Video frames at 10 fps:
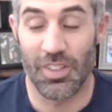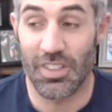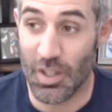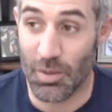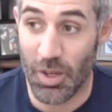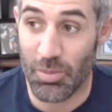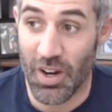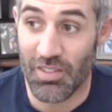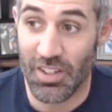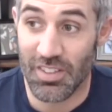semi
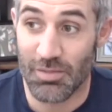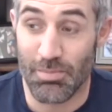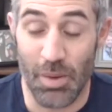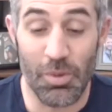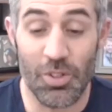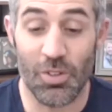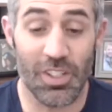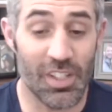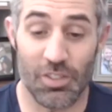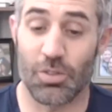private, members
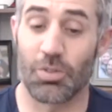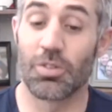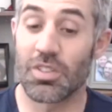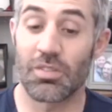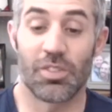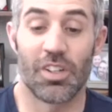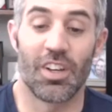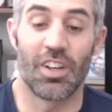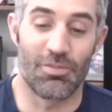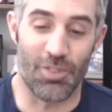only exclusive
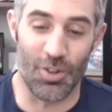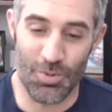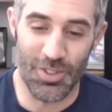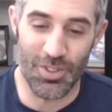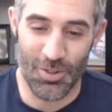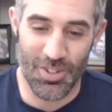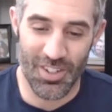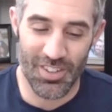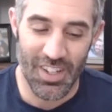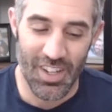virtual
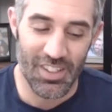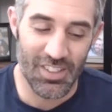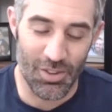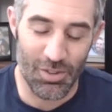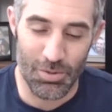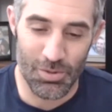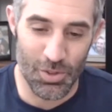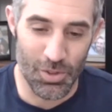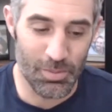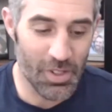coaching done through
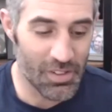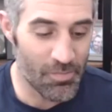Zoom.